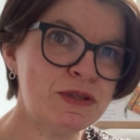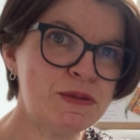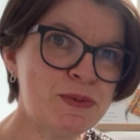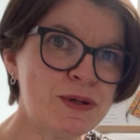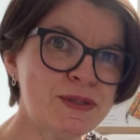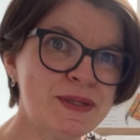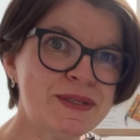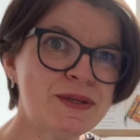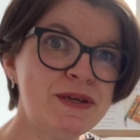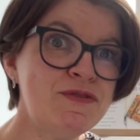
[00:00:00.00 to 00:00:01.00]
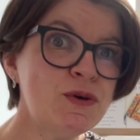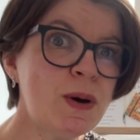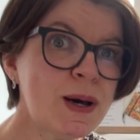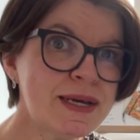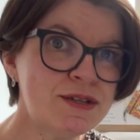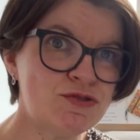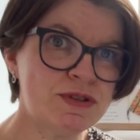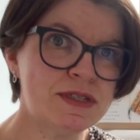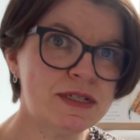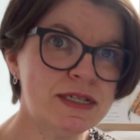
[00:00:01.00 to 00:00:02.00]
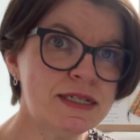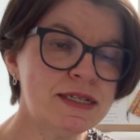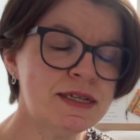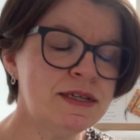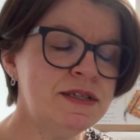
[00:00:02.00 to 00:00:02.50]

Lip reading: on these boxes. So if you are interested